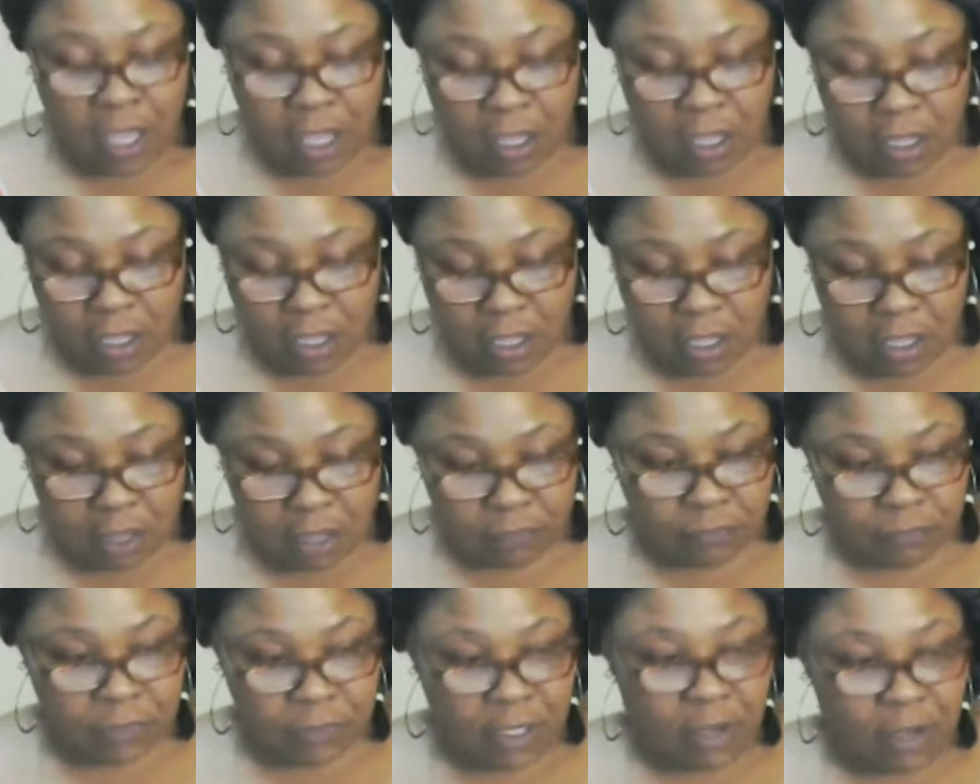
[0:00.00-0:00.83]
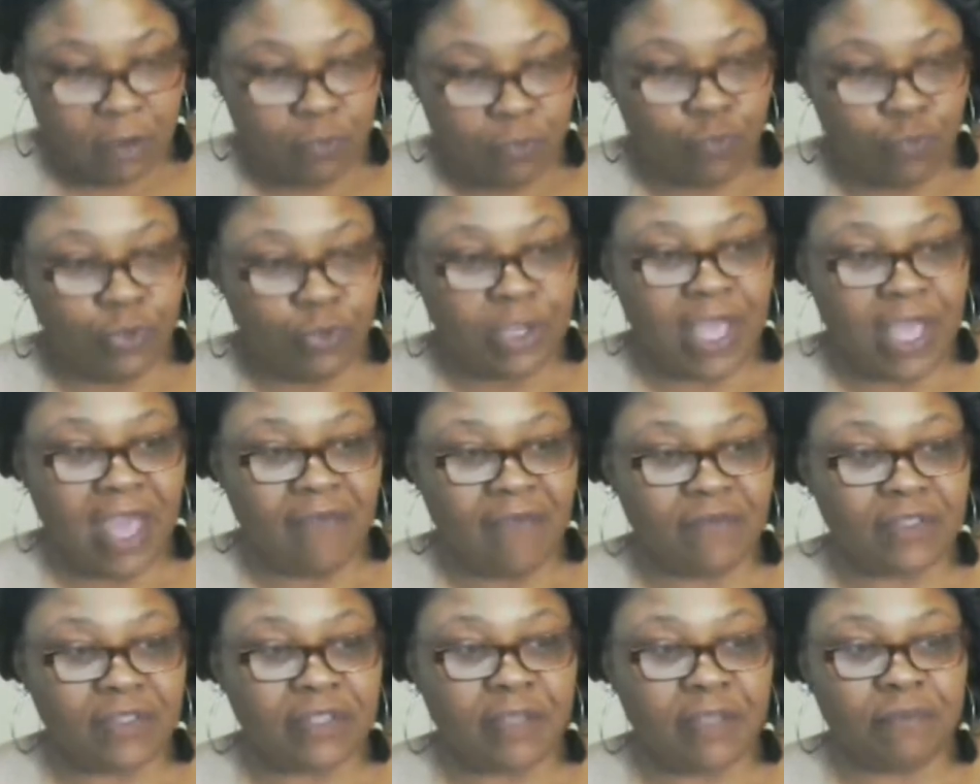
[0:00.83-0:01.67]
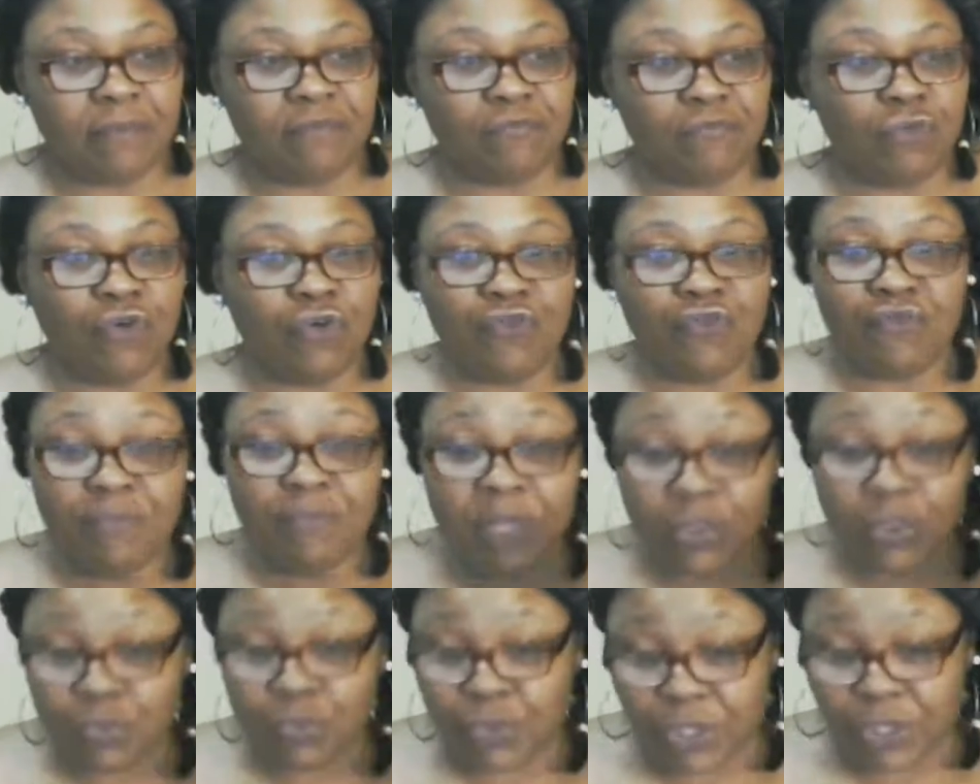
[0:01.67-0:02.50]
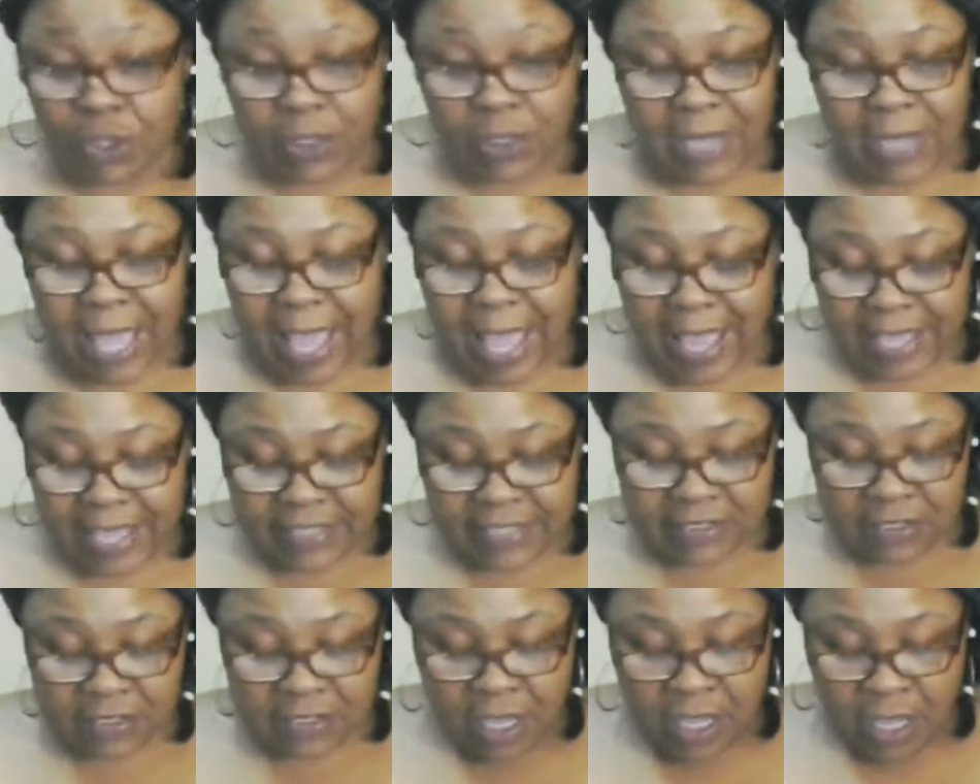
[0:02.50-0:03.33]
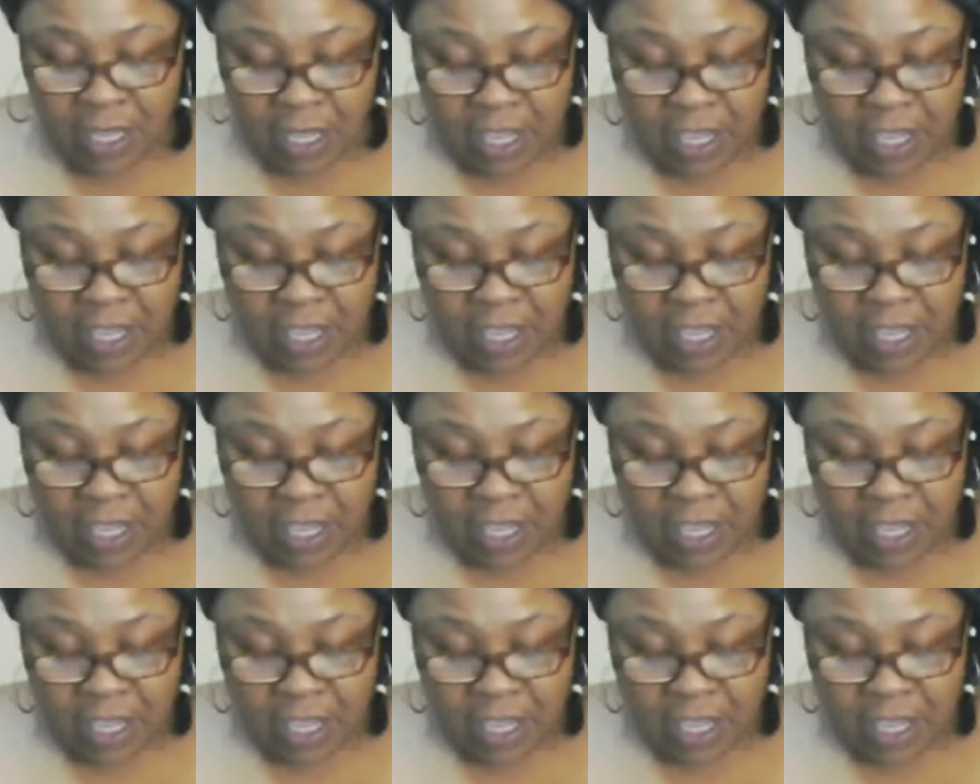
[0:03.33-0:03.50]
having that movement realized.